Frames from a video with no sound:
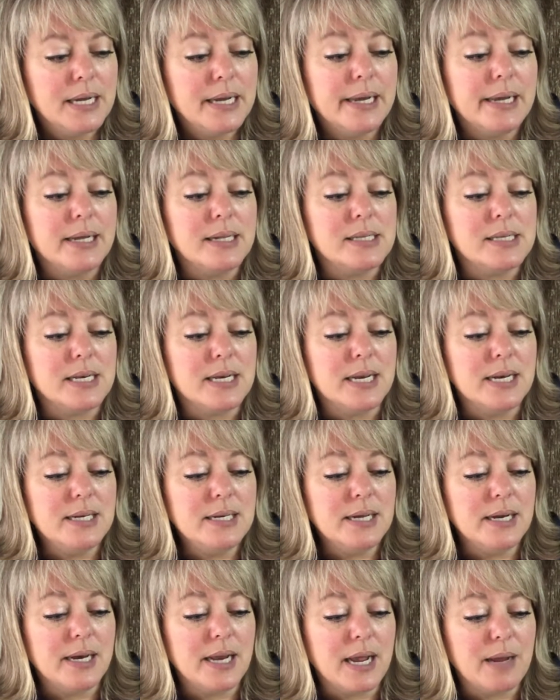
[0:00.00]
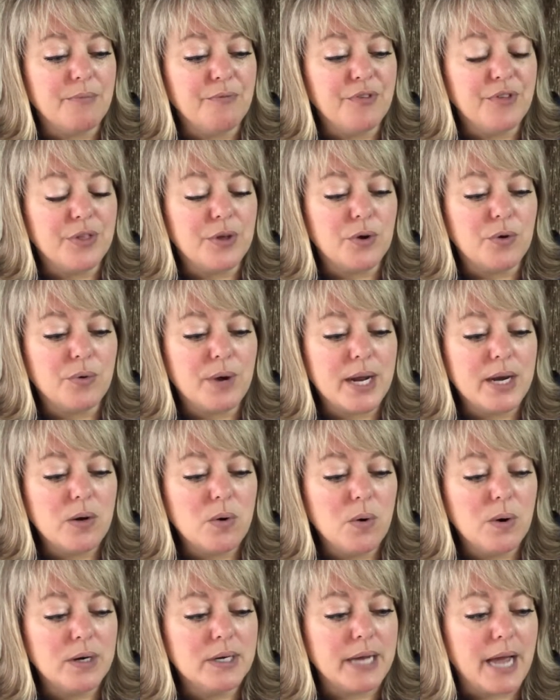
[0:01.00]
It's an Indian name for the great
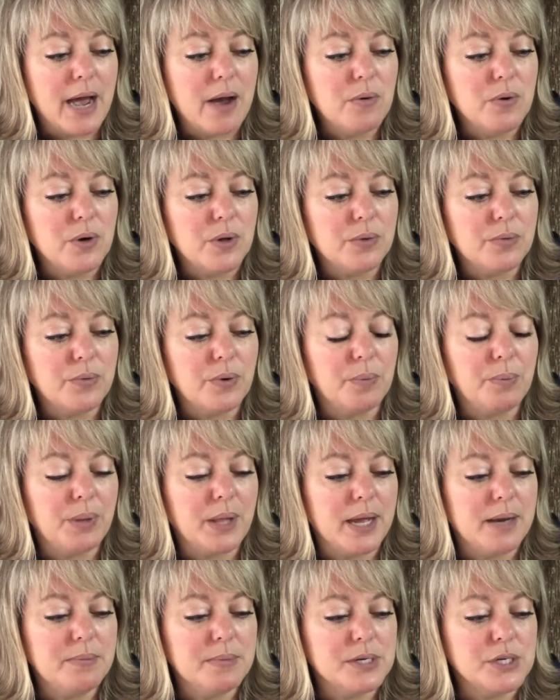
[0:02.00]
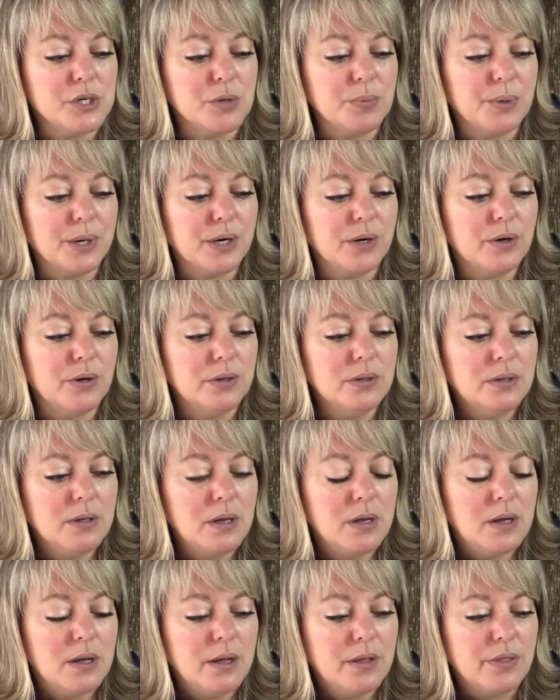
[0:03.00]
horned owl, replied Mr. Brickle.
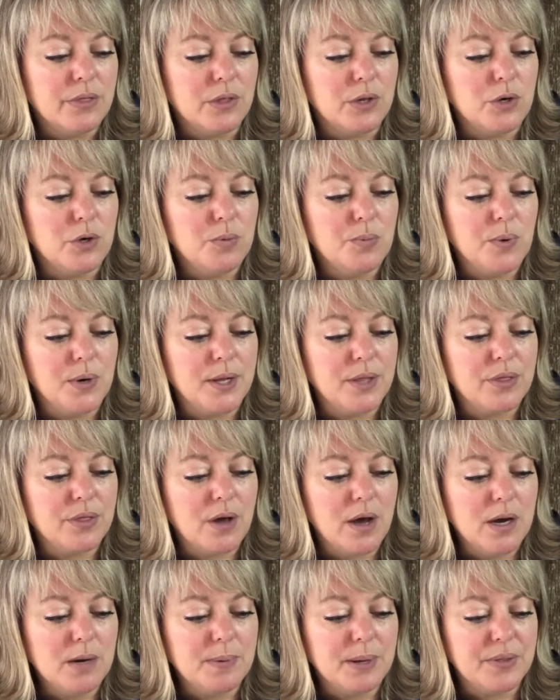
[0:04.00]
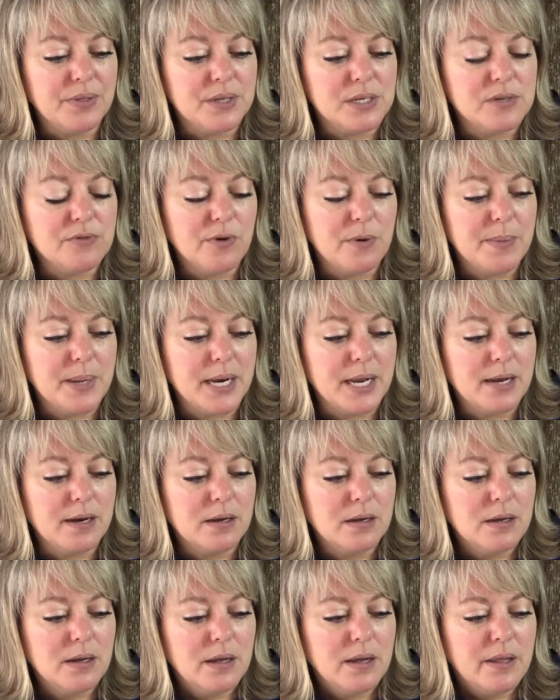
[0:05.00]
The new boy thought about this for a minute.
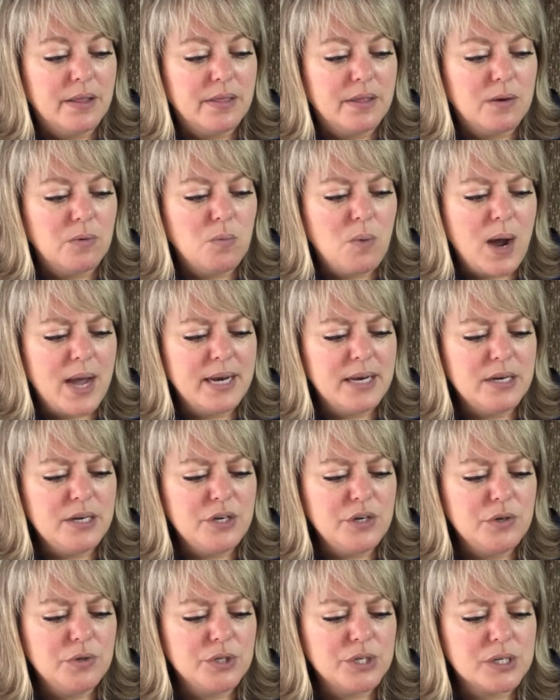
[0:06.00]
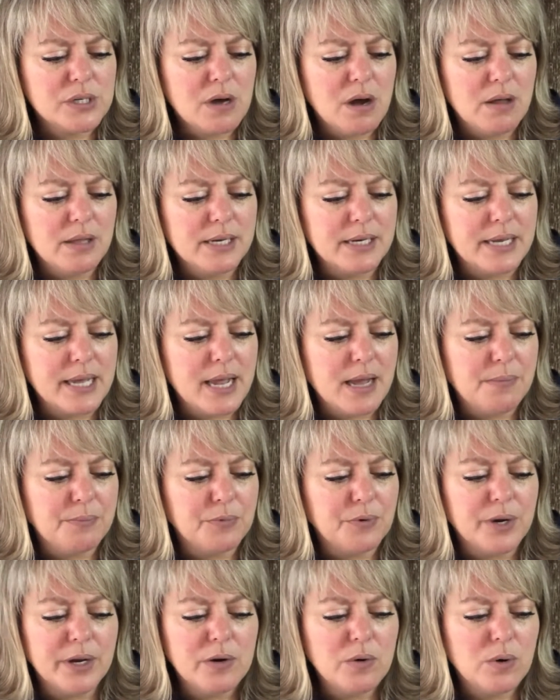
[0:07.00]
Then why didn't you just call it Camp
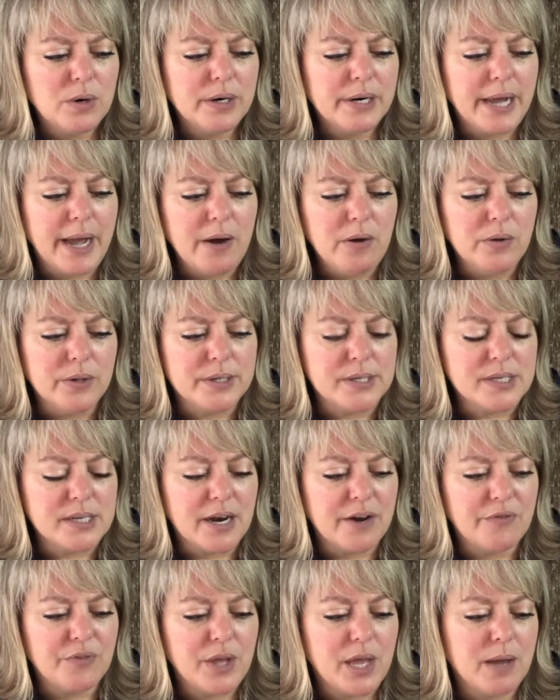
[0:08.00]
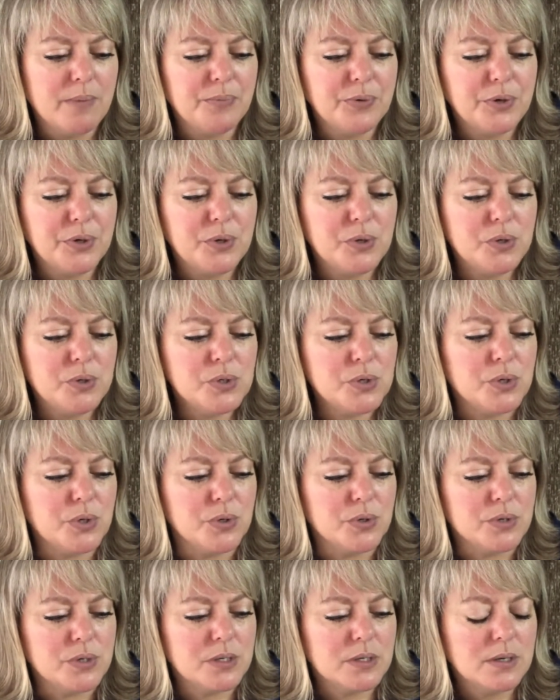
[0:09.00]
Great Horned Owl instead of Camp
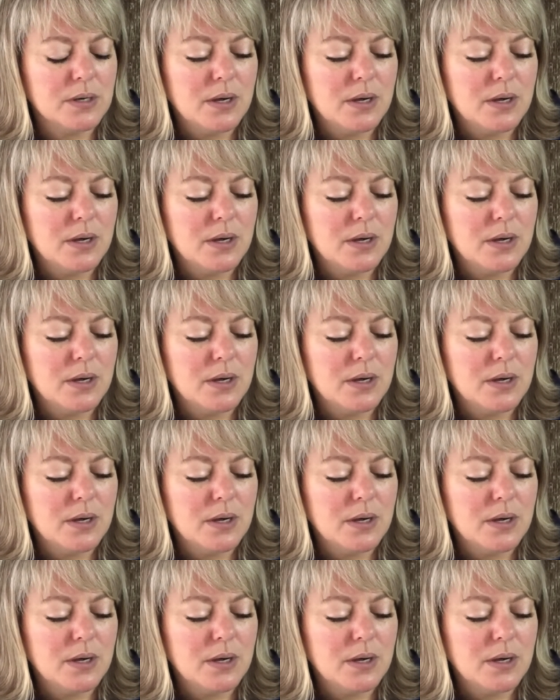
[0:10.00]
Kukuskus?